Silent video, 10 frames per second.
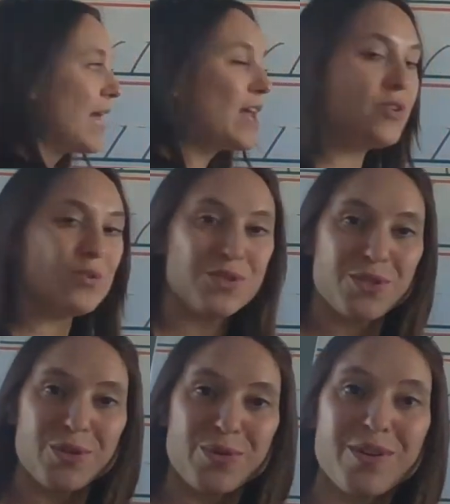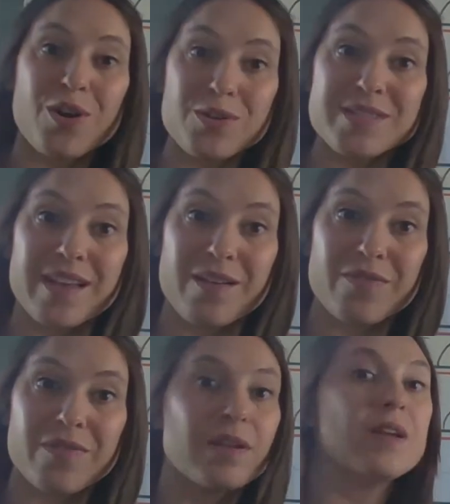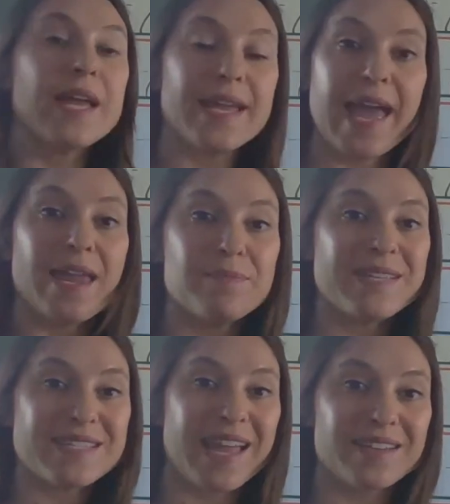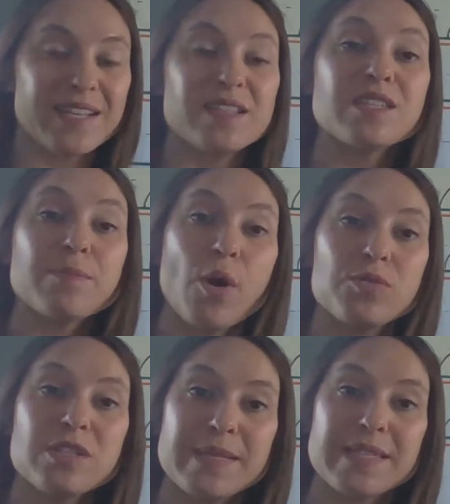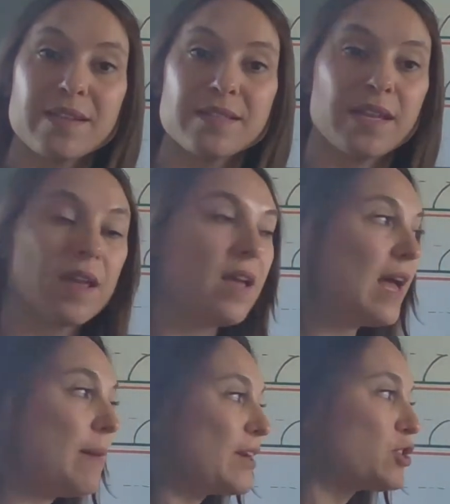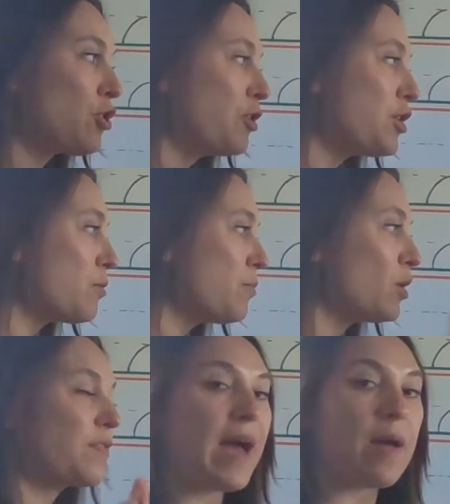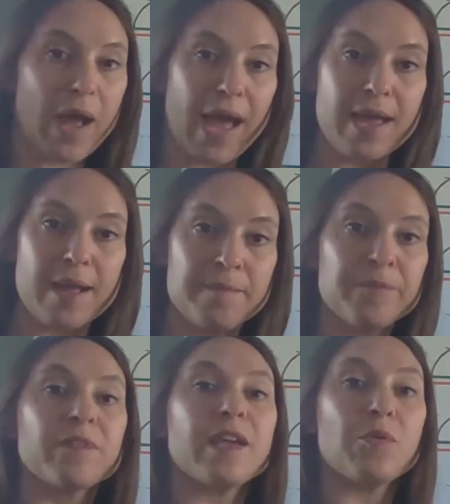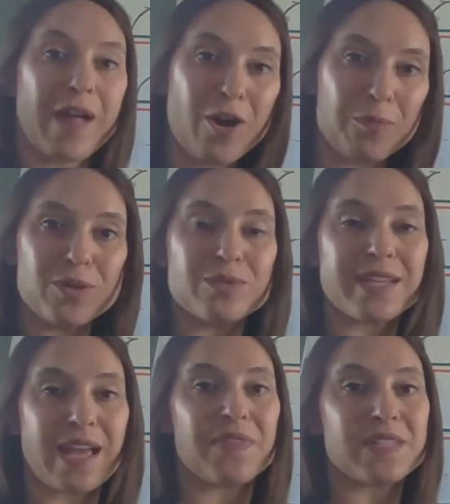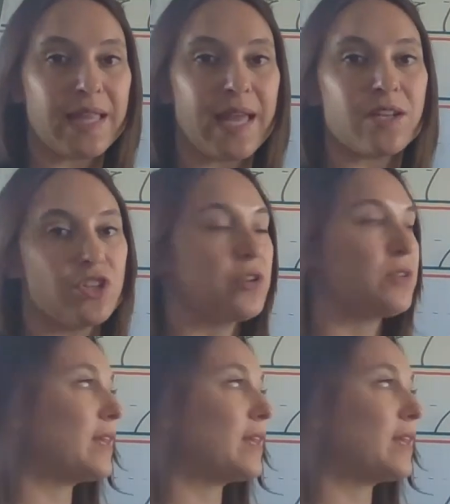Get used to cursive. It can be slanted. It's supposed to be slanted. And by turning your book that way, it will help you to get the slant to your